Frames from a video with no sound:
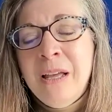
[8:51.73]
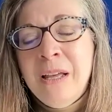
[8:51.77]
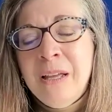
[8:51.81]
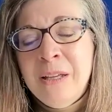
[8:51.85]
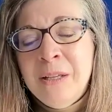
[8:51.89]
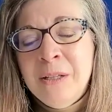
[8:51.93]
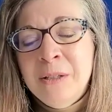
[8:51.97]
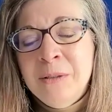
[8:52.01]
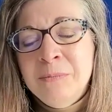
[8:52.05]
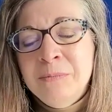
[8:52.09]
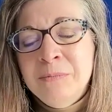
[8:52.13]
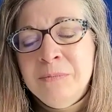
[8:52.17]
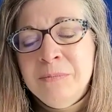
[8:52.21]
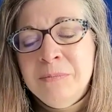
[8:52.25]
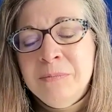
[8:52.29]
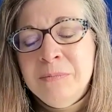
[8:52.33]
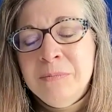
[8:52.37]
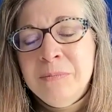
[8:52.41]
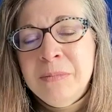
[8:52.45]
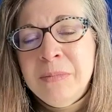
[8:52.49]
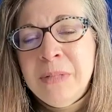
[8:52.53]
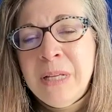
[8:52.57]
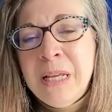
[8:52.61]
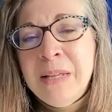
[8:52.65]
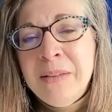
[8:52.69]
And
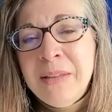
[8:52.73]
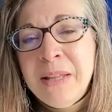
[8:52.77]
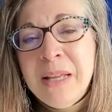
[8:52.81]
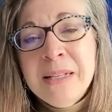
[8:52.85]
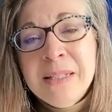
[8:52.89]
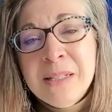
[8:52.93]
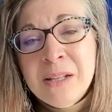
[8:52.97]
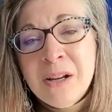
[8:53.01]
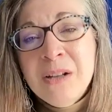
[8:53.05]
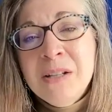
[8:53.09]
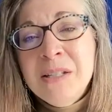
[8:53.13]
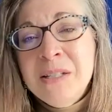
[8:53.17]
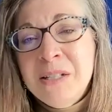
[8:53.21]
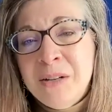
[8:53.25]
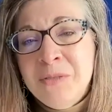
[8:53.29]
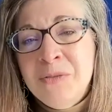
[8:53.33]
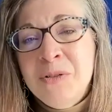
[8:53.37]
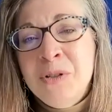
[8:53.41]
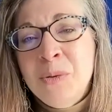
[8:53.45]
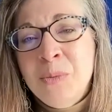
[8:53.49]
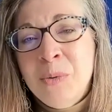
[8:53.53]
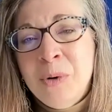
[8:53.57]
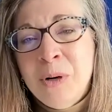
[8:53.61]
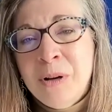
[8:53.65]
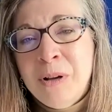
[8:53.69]
that's our stuff
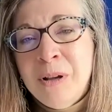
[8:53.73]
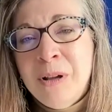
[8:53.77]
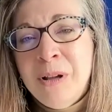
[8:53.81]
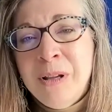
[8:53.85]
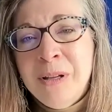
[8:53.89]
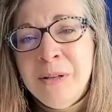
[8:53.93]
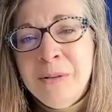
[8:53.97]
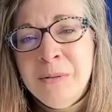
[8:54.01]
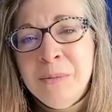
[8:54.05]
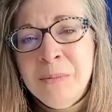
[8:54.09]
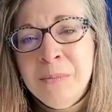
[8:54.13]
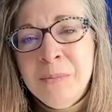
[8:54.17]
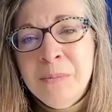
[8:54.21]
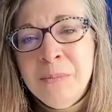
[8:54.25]
to work on.